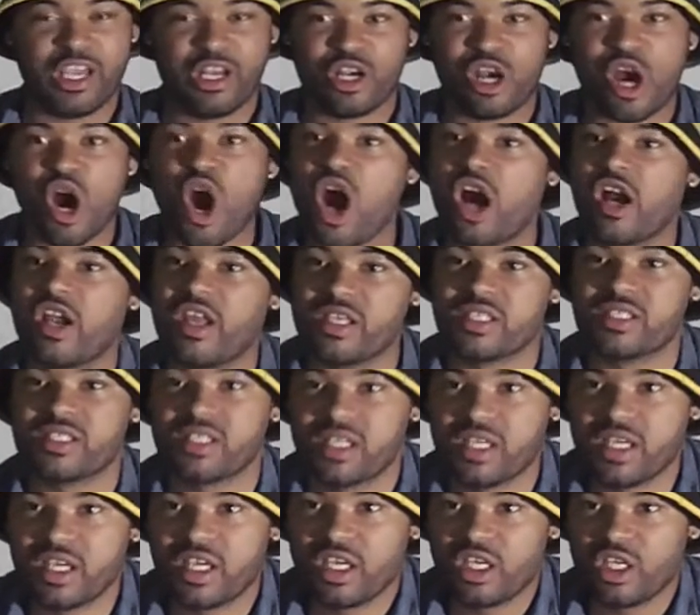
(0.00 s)
artist.
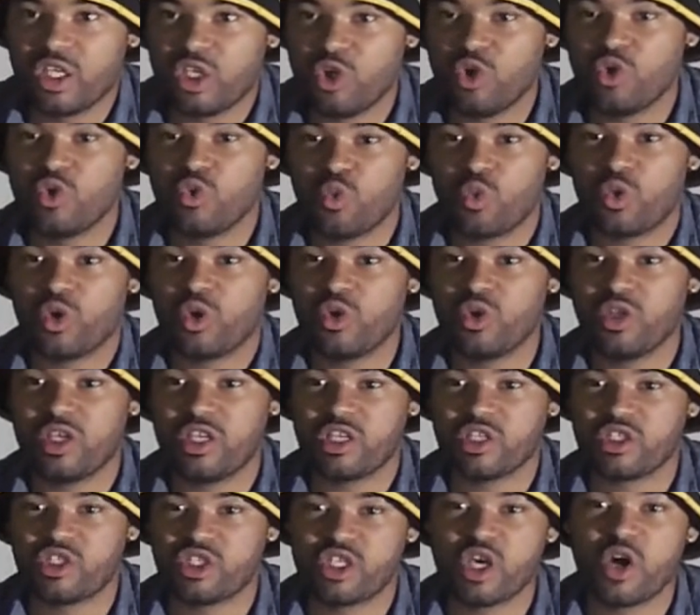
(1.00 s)
You need
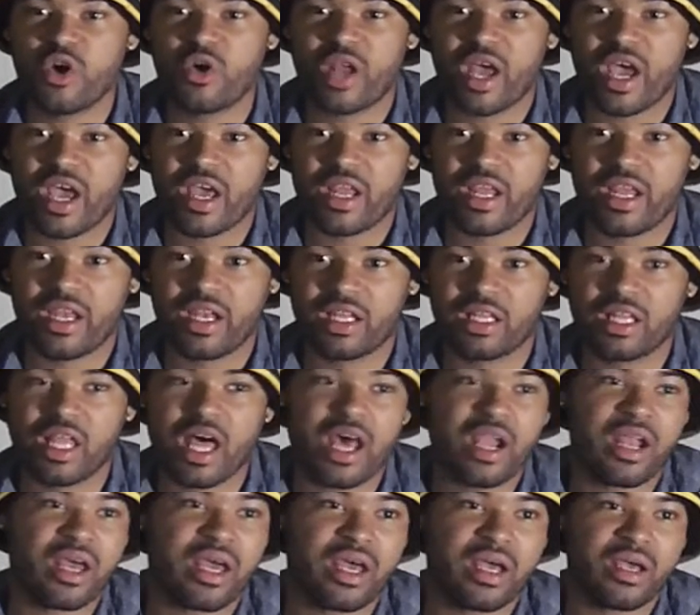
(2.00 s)
to show that. And a
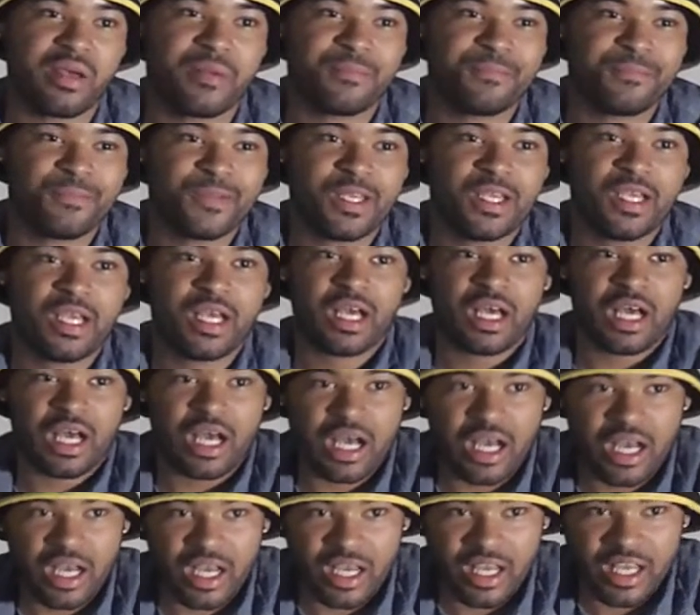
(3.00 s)
lot of
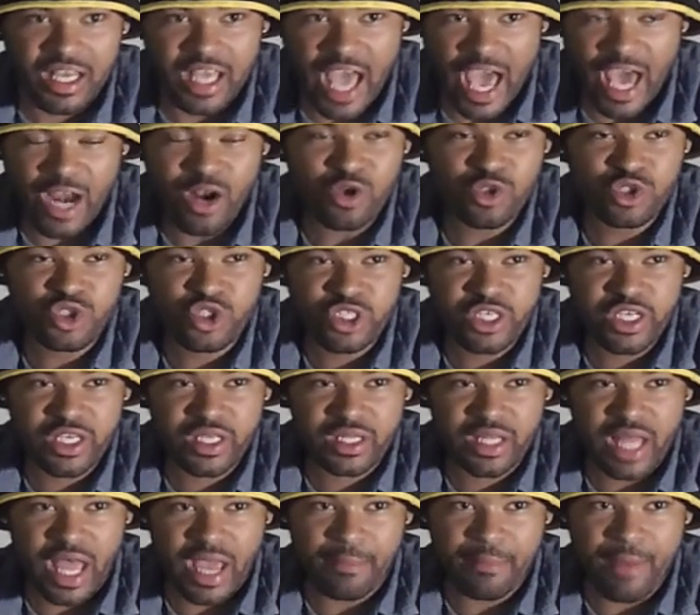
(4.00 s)
I don't
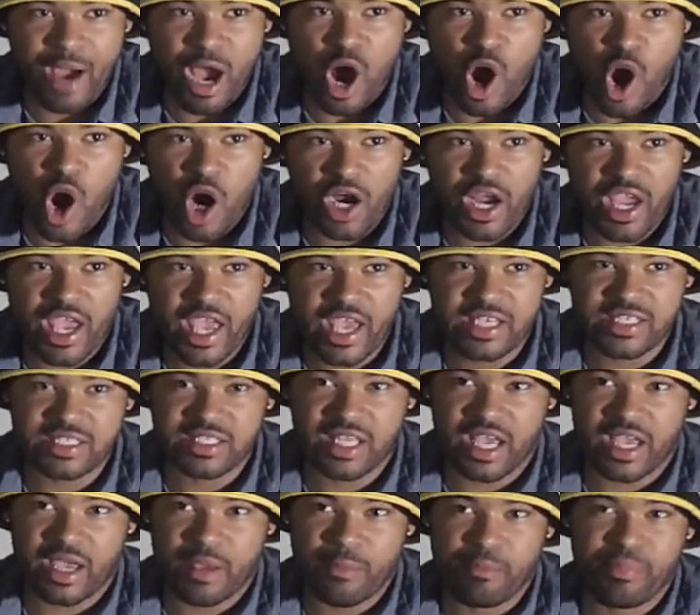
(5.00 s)
treat like my art as
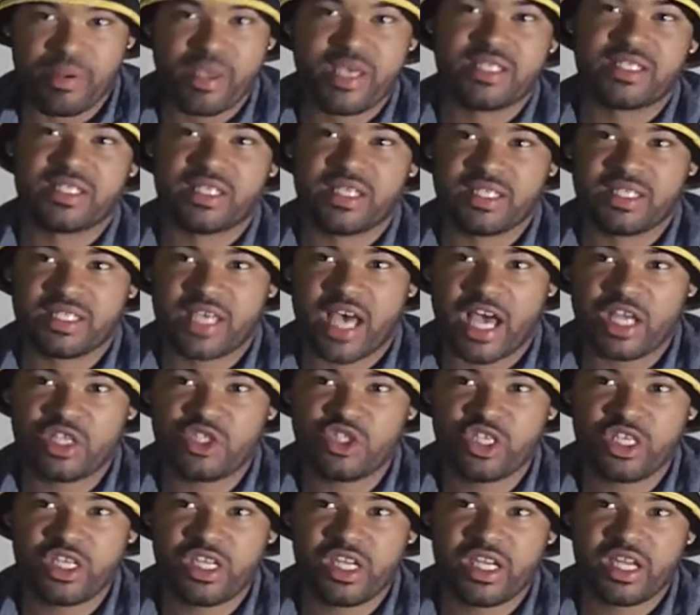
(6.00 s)
like a business. I
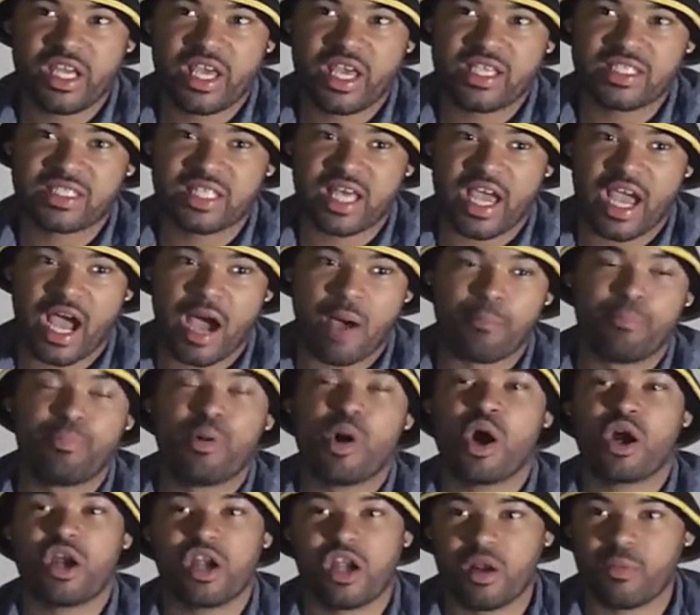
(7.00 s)
treat it as like I'm
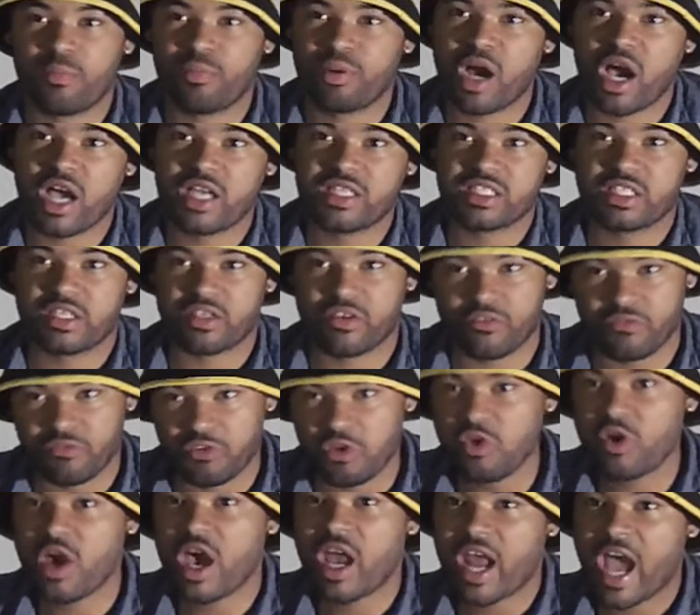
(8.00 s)
part of the project. If
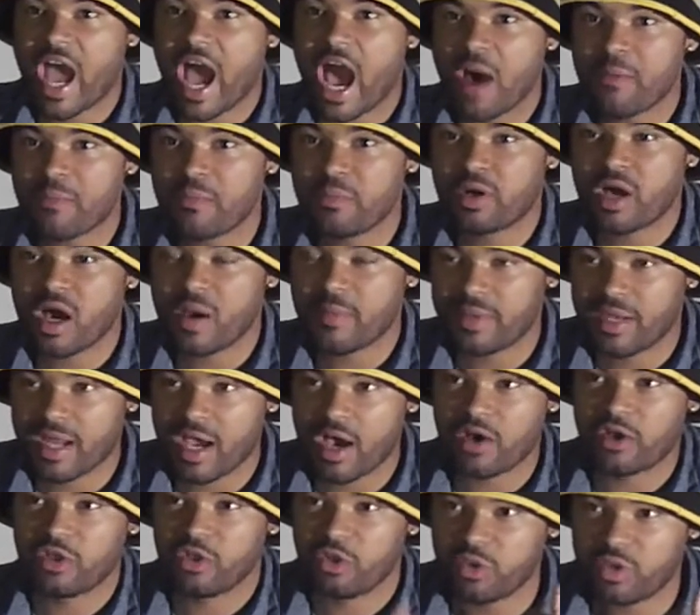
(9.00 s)
you got an album coming
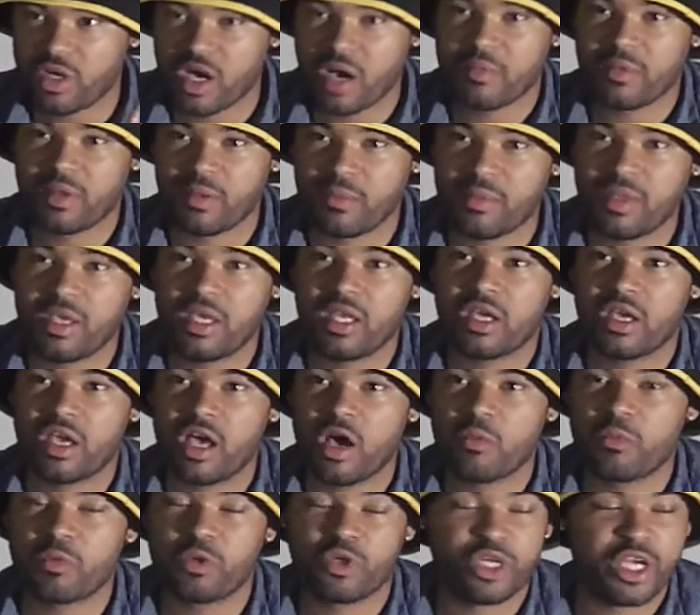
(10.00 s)
out and you come to me to
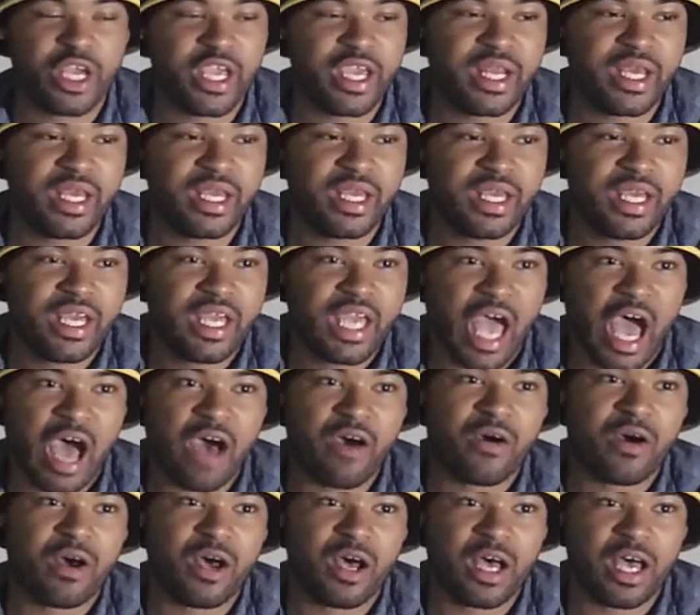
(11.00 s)
help create it,
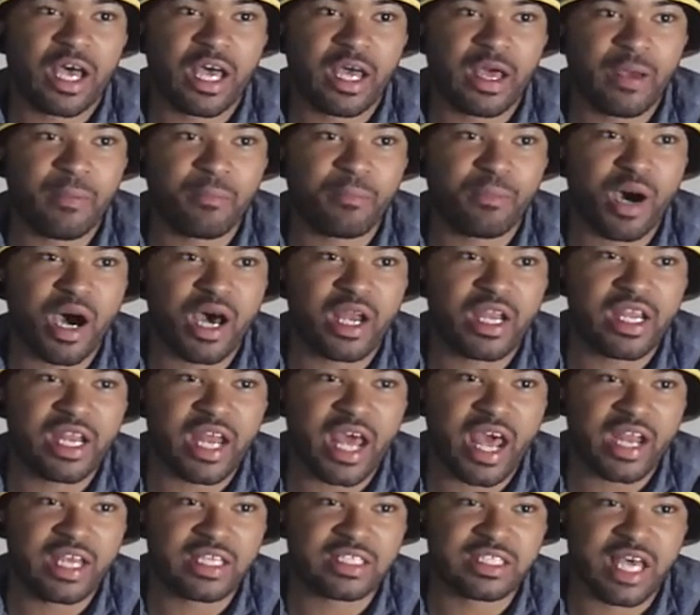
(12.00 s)
I embody
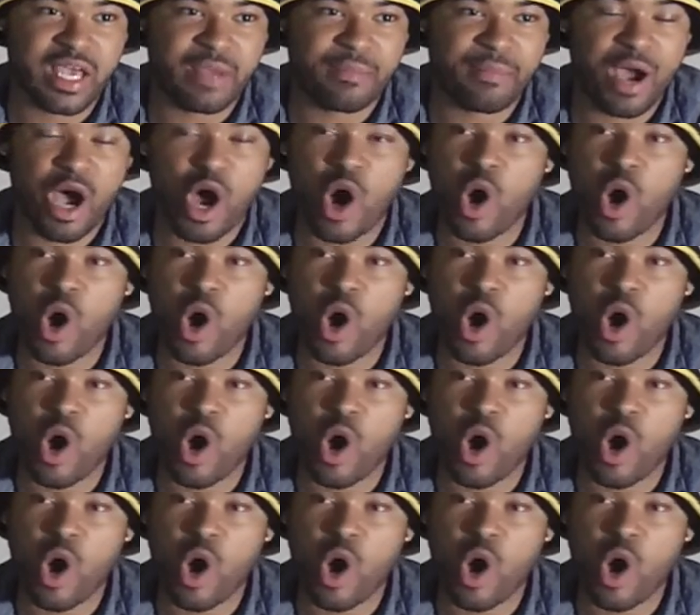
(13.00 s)
that as like my